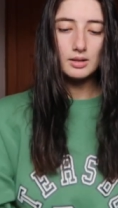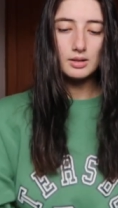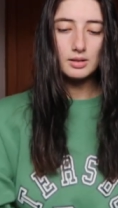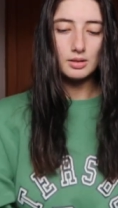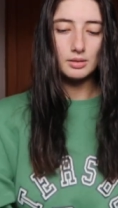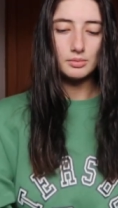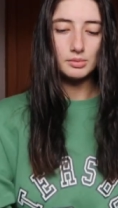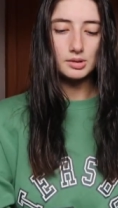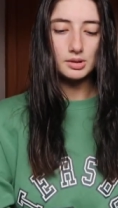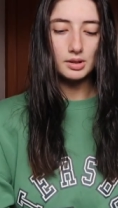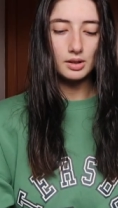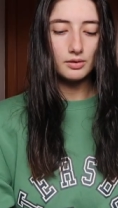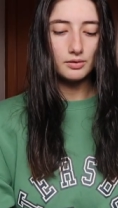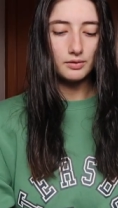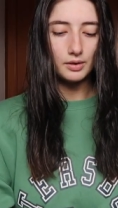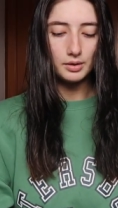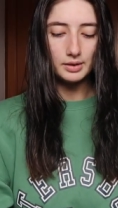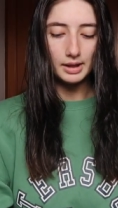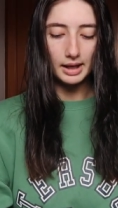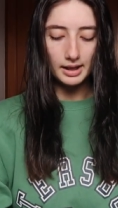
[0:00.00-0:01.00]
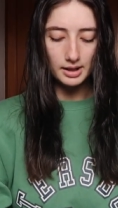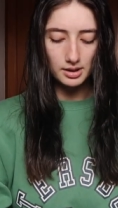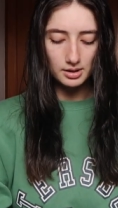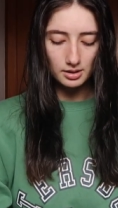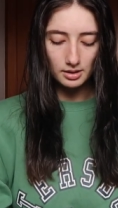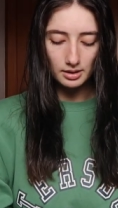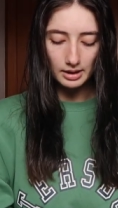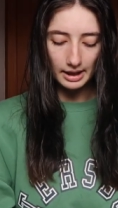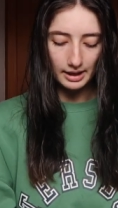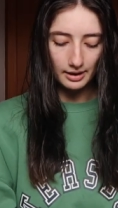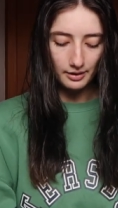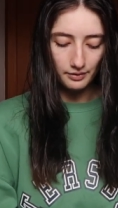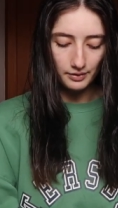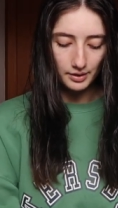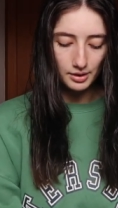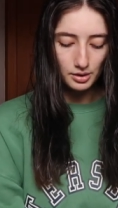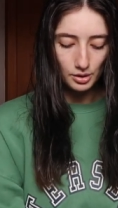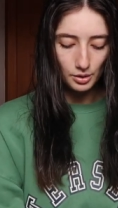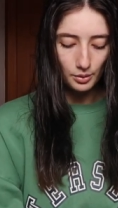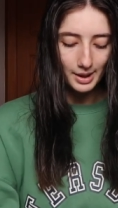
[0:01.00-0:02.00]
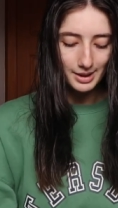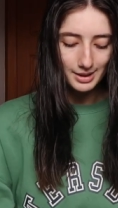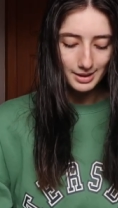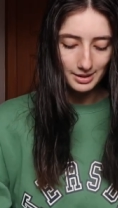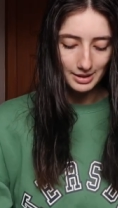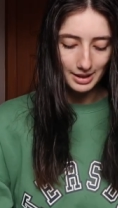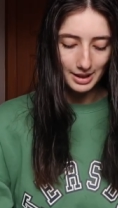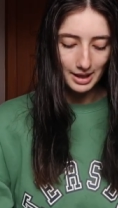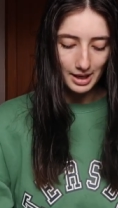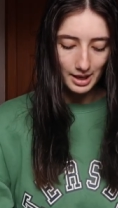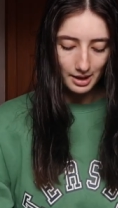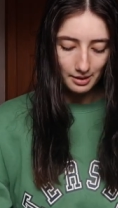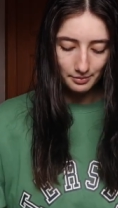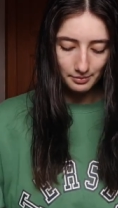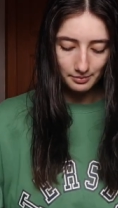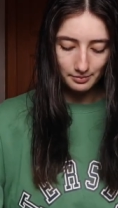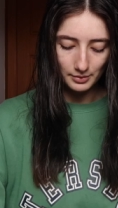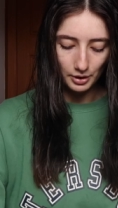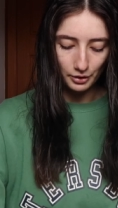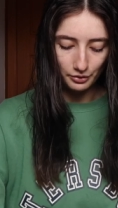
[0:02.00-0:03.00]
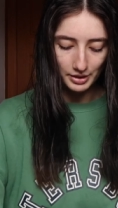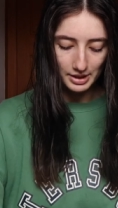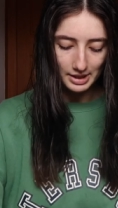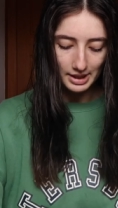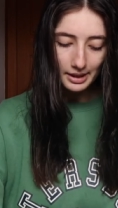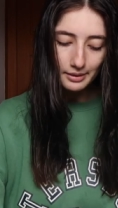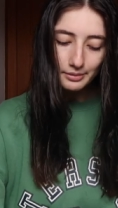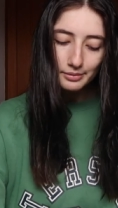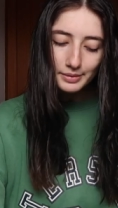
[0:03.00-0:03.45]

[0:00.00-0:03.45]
So I'm just going to fold that. It's like it feels quite sticky, obviously.